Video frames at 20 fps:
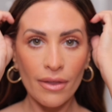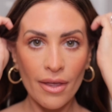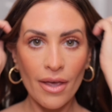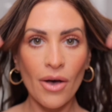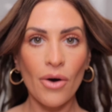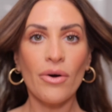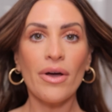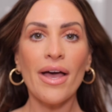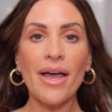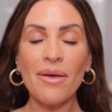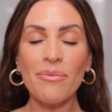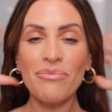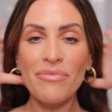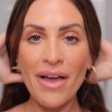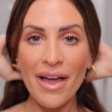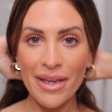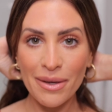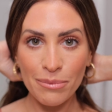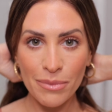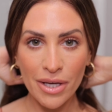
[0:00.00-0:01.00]
Okay,
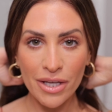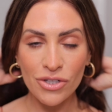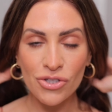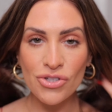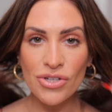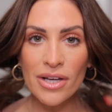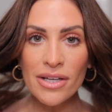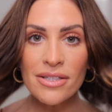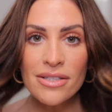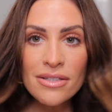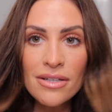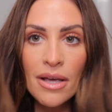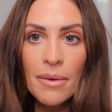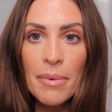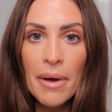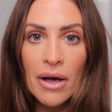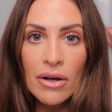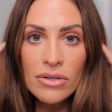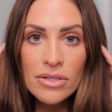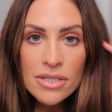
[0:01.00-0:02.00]
I'm just
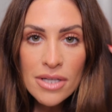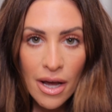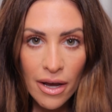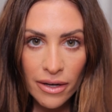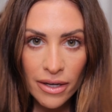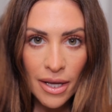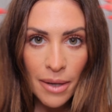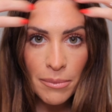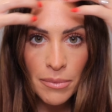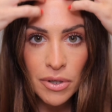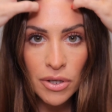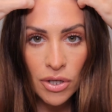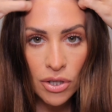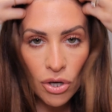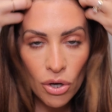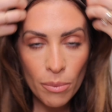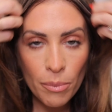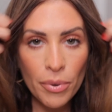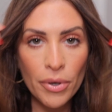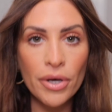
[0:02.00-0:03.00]
about done. I'm gonna
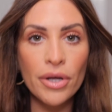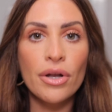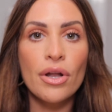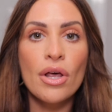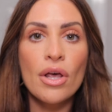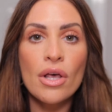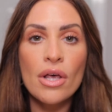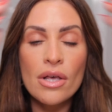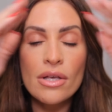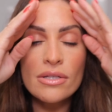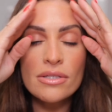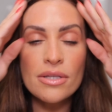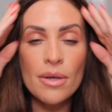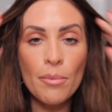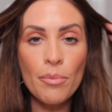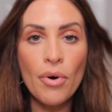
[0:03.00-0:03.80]
go put some